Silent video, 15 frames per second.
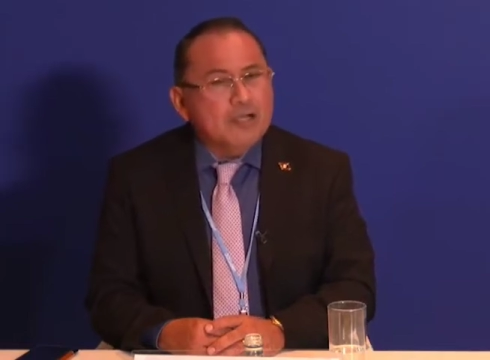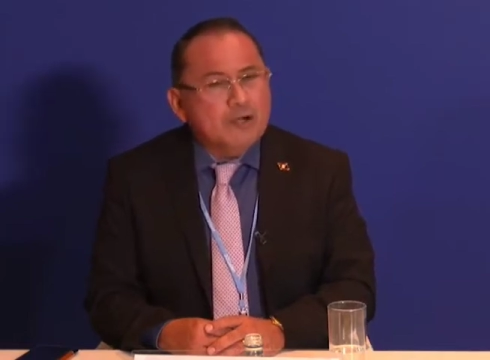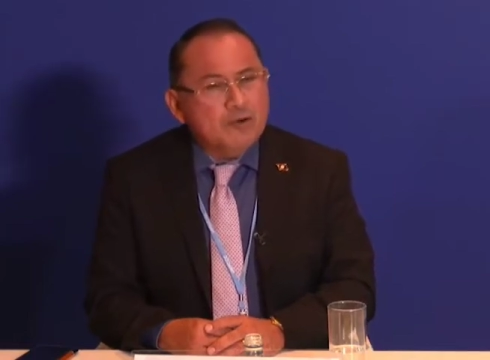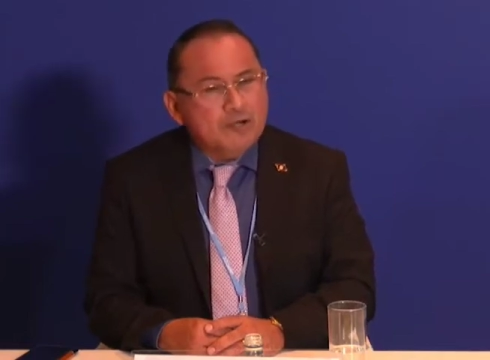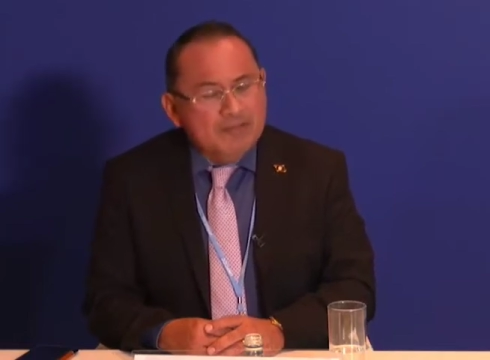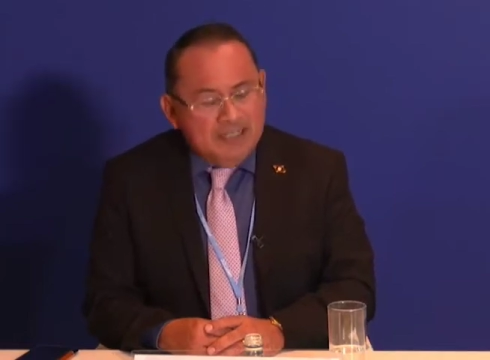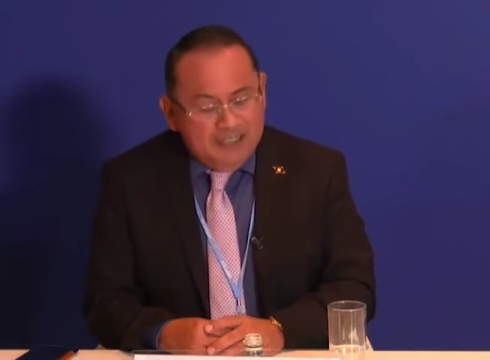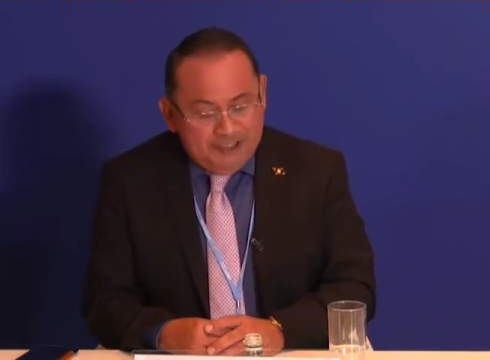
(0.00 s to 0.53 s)

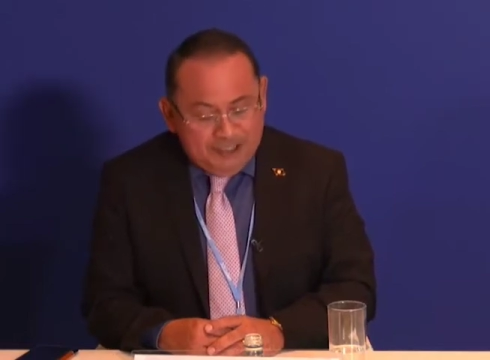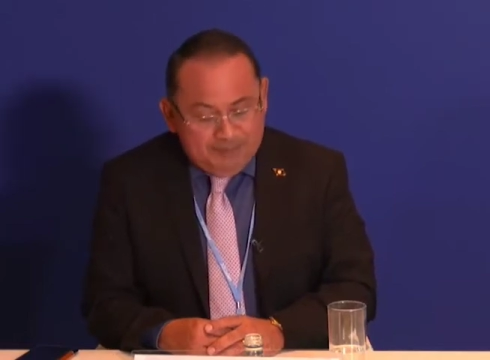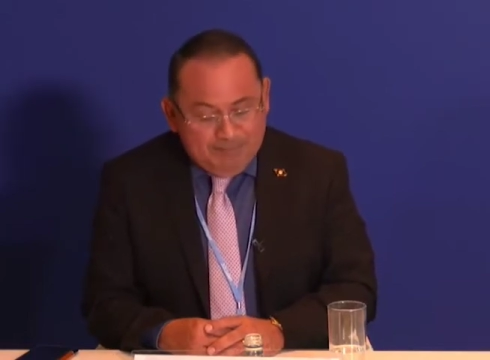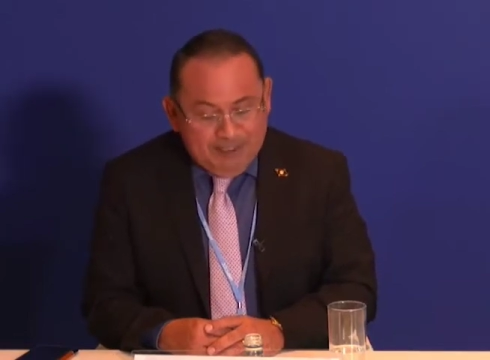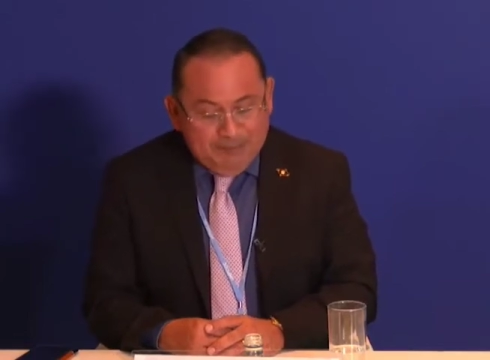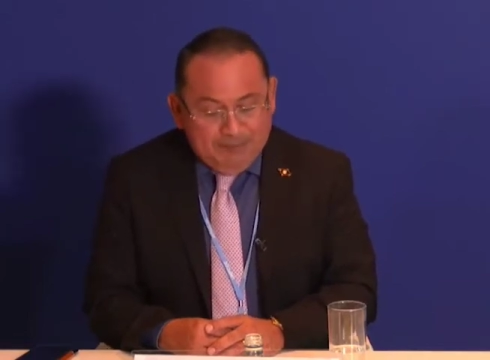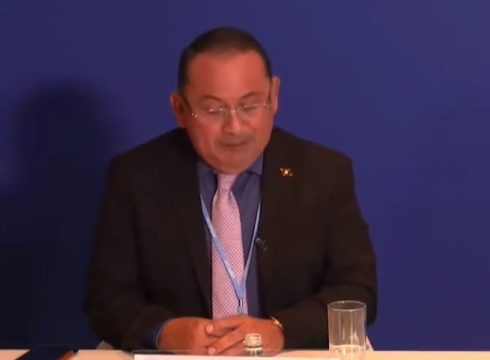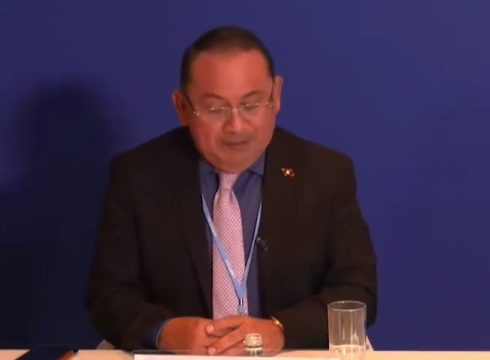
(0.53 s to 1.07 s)
Our
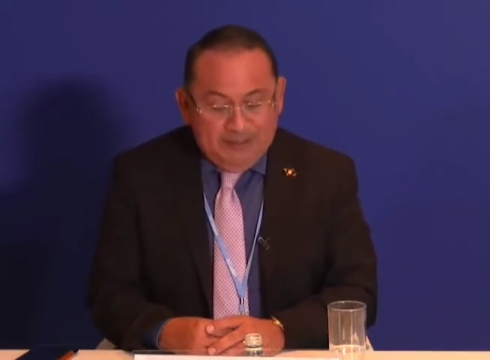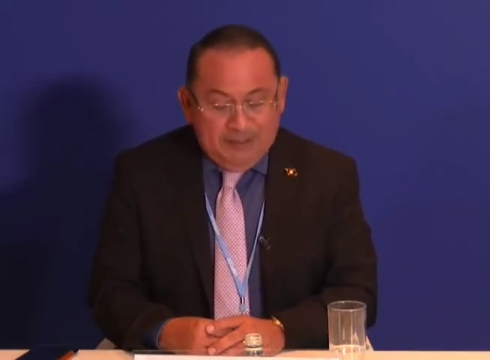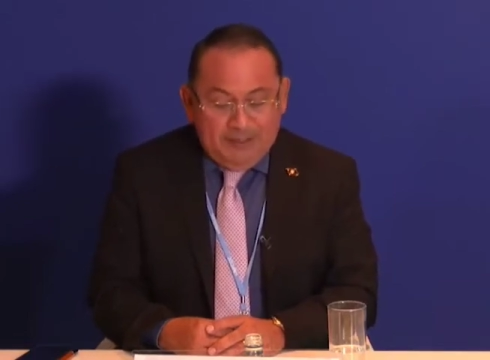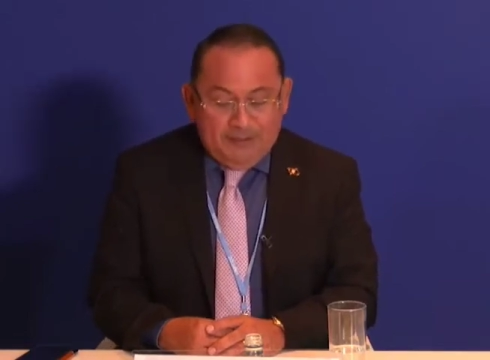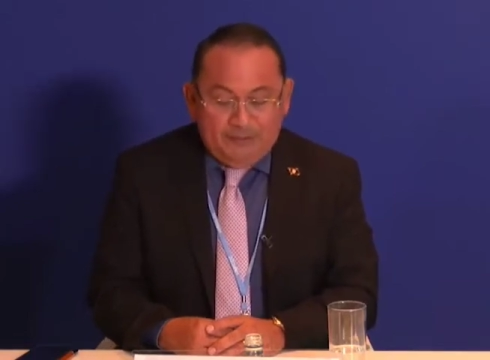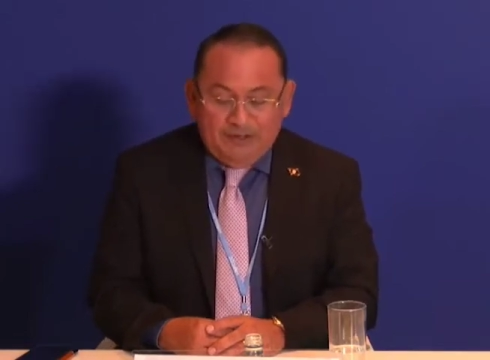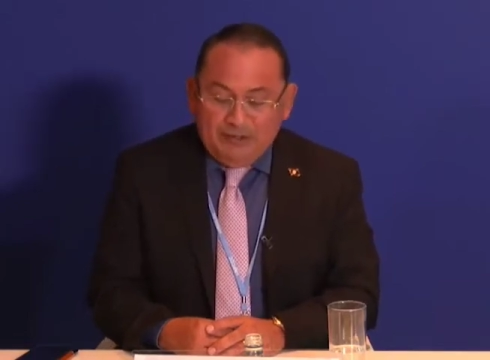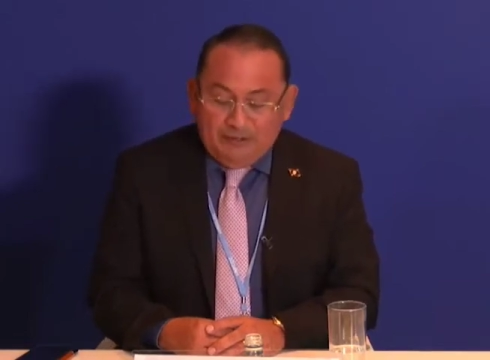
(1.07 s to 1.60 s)
Belizean people
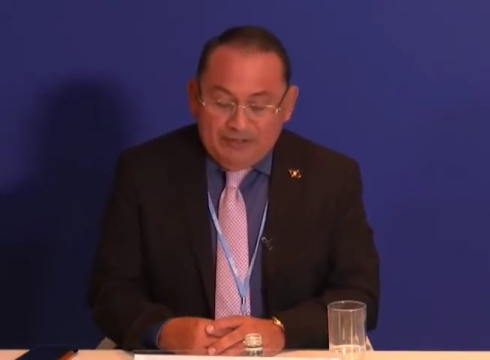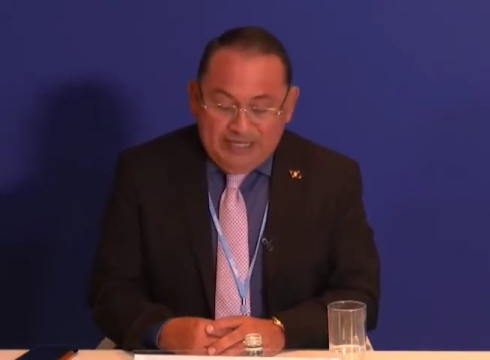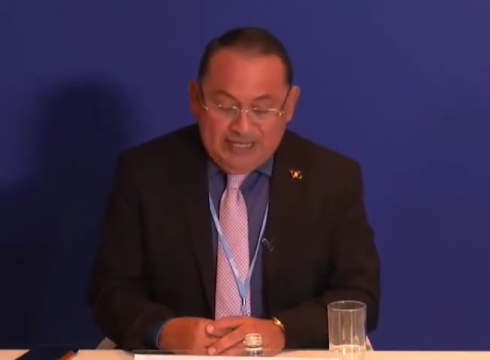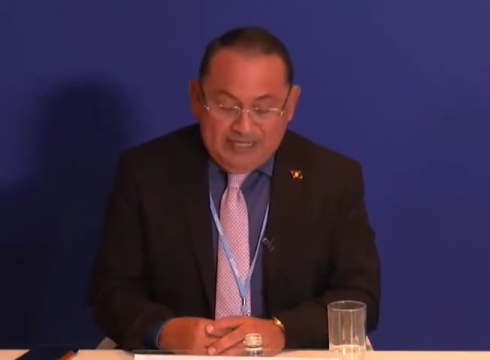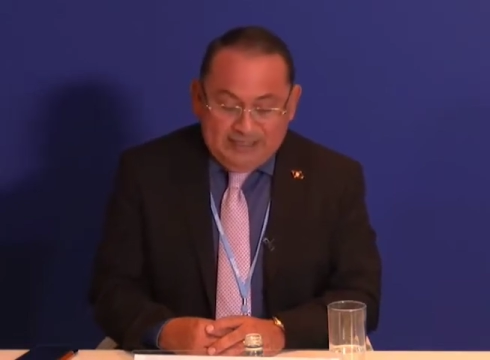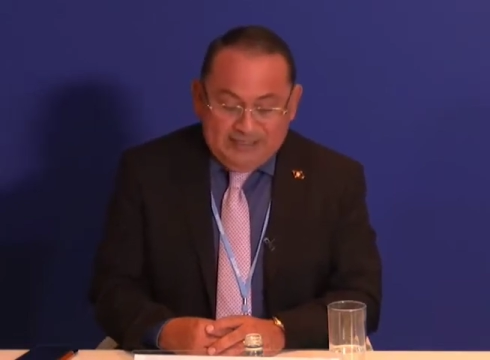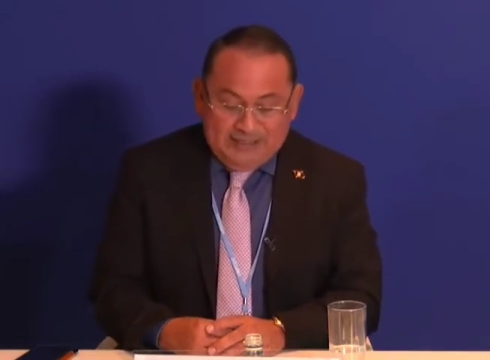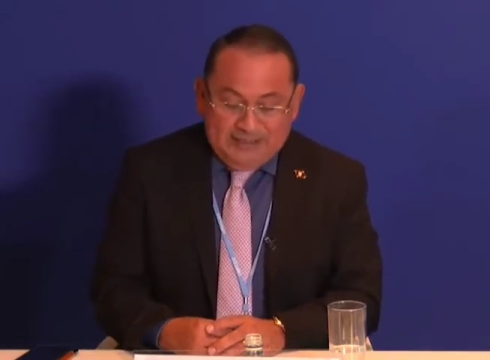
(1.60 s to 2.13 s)

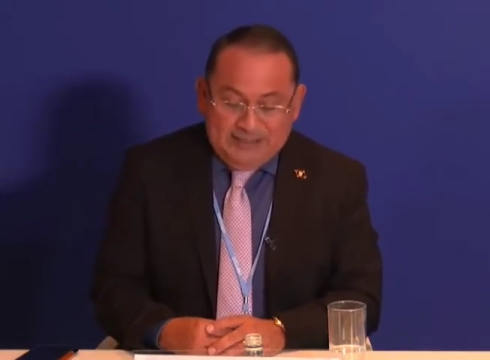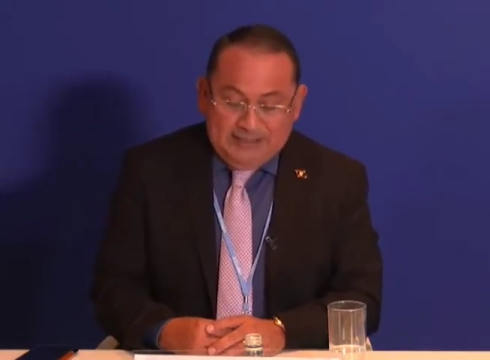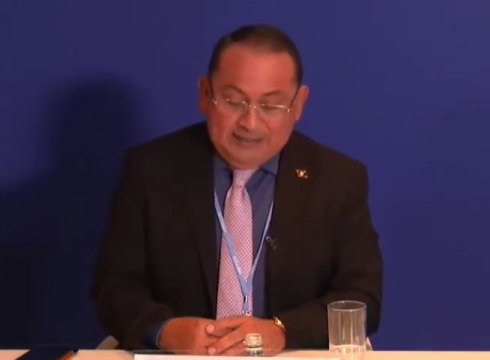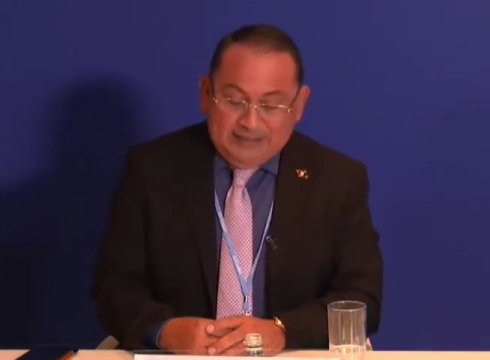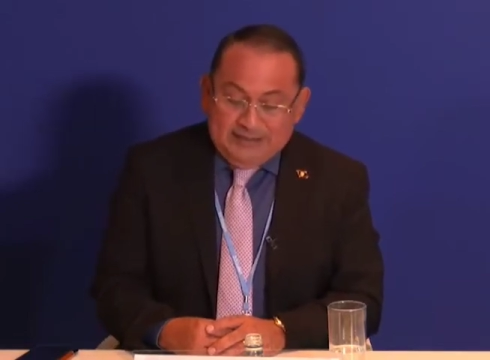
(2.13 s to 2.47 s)
recognize